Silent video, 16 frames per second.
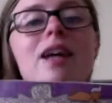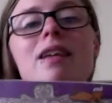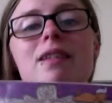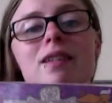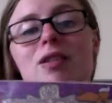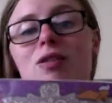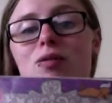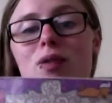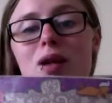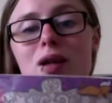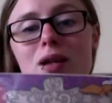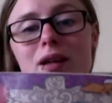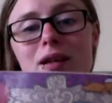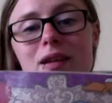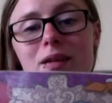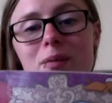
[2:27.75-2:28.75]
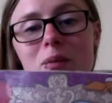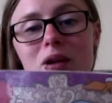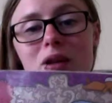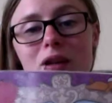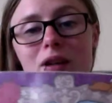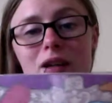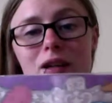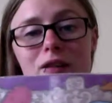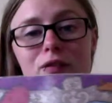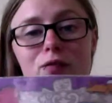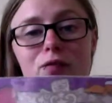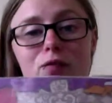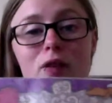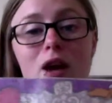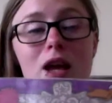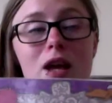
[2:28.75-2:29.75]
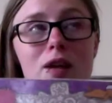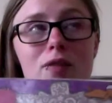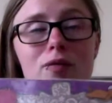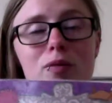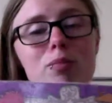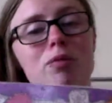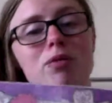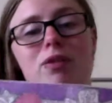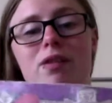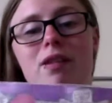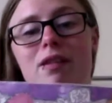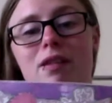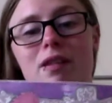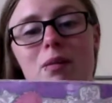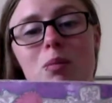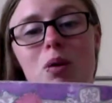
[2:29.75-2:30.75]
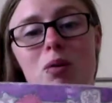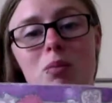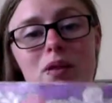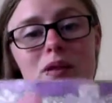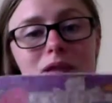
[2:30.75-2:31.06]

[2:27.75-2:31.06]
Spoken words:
Cinderella is my youngest favourite princess at the moment,